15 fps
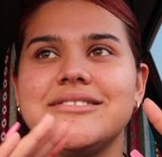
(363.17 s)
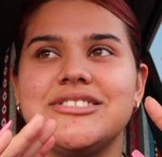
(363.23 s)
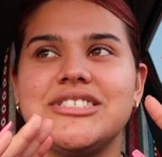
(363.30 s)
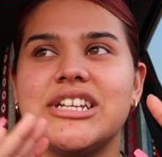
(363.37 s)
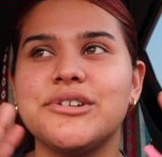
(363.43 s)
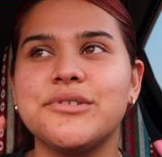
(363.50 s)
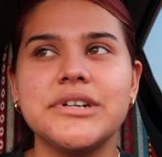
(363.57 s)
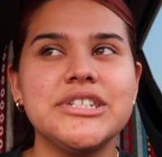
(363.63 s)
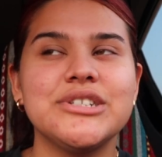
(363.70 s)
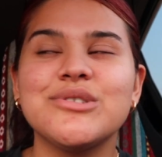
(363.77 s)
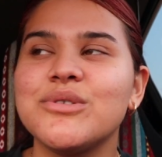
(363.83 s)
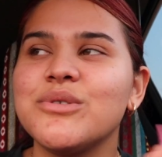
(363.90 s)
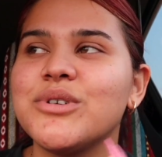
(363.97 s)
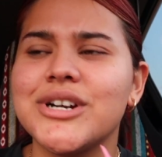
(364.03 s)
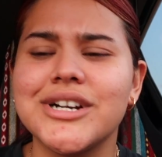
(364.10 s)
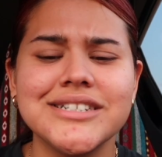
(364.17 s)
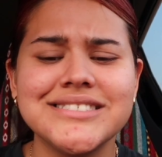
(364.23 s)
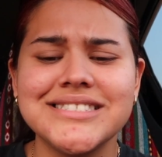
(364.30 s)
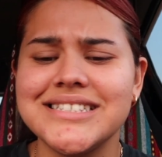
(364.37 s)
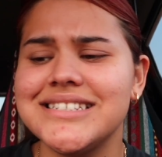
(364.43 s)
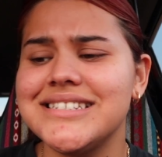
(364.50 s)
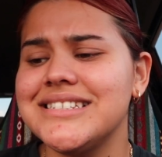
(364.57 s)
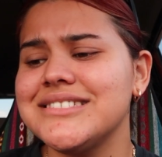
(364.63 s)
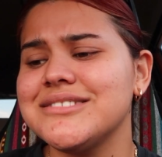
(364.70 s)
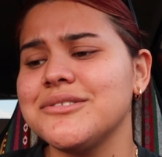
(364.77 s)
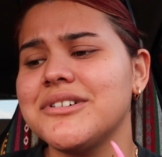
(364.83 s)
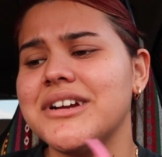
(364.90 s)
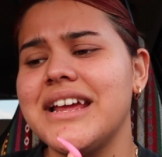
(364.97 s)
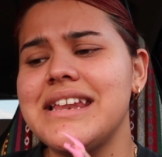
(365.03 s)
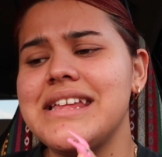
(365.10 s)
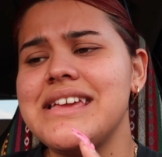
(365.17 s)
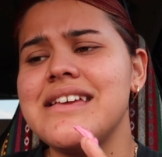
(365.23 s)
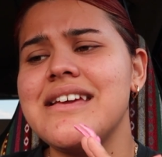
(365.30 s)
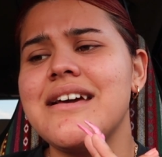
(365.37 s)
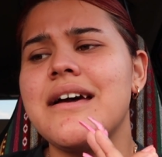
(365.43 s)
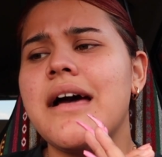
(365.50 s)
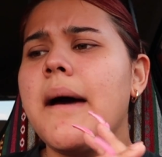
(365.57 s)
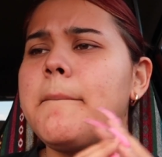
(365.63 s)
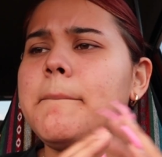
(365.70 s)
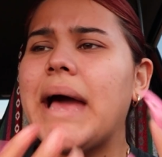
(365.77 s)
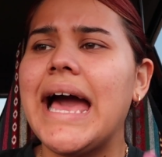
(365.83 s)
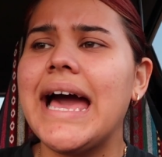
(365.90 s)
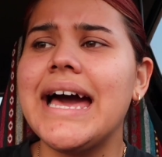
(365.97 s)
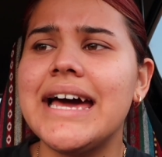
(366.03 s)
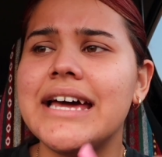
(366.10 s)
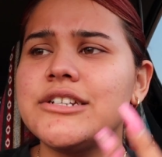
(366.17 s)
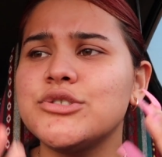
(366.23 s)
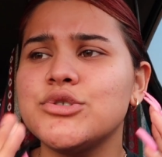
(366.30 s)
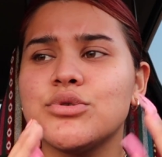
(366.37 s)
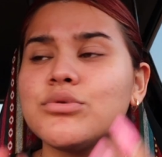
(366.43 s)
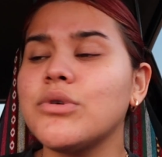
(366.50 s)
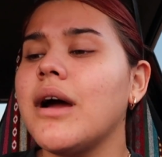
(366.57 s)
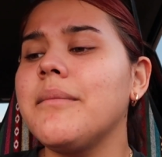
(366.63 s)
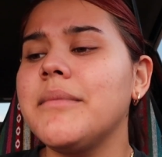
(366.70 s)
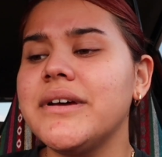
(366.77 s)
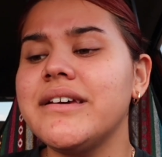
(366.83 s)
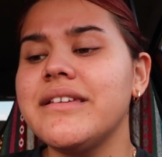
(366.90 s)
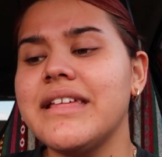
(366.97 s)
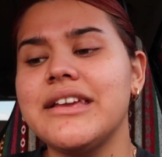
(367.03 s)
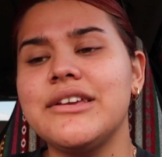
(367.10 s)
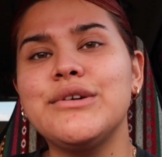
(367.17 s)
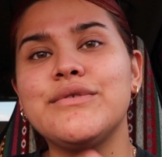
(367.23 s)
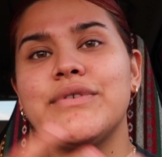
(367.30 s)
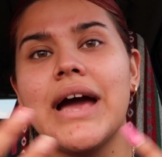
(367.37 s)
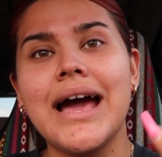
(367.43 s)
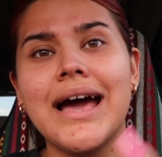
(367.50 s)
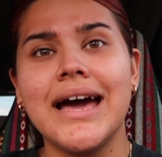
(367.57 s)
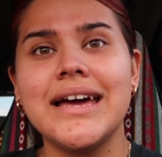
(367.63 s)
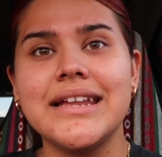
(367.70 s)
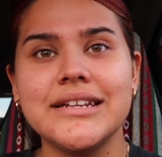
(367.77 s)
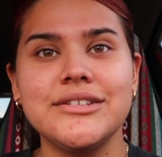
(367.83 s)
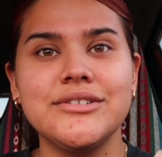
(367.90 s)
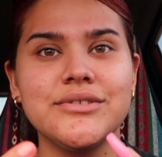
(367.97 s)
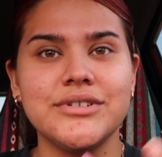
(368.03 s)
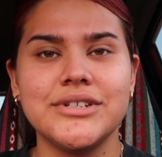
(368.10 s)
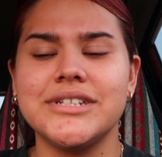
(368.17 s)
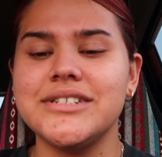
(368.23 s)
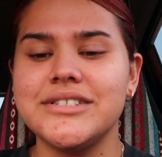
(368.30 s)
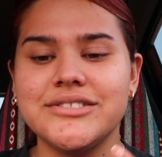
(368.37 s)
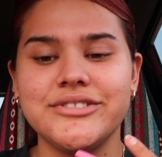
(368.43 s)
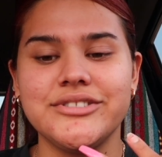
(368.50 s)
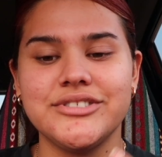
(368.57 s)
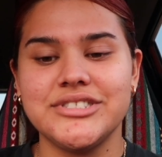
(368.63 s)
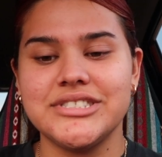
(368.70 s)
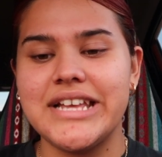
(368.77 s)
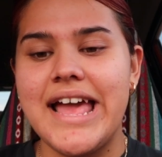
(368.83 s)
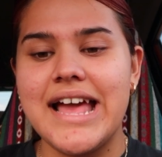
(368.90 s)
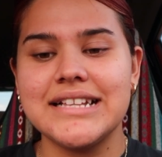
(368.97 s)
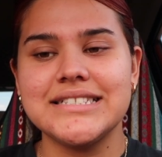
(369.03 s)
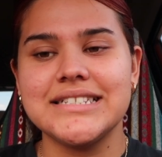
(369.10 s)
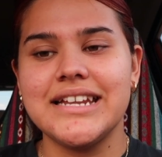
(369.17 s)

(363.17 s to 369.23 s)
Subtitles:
generational curses or any bad trauma that you've had and you couldn't understand.